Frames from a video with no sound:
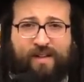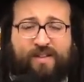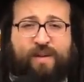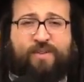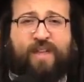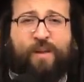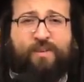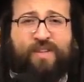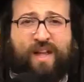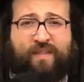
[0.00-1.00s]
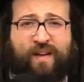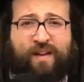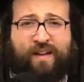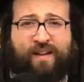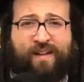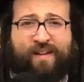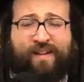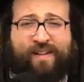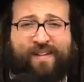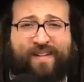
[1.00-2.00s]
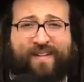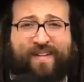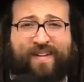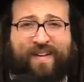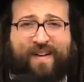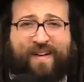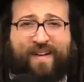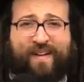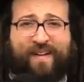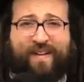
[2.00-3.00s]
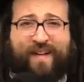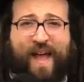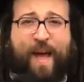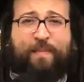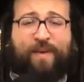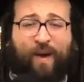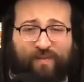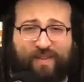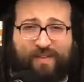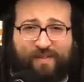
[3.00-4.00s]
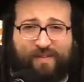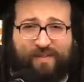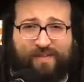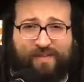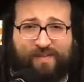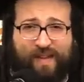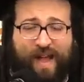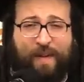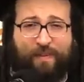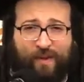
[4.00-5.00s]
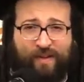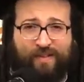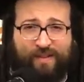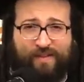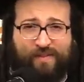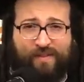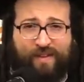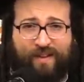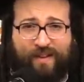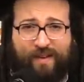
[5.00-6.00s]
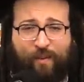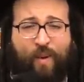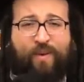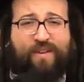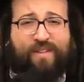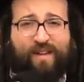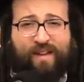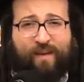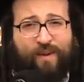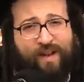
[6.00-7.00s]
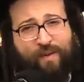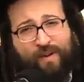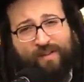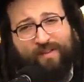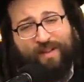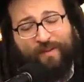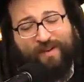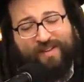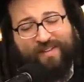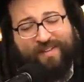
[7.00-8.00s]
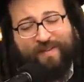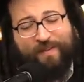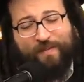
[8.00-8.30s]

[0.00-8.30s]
Hashem should help. You should have a happy Yom Tov. A happy Yom Tov. One more thing. I wanna.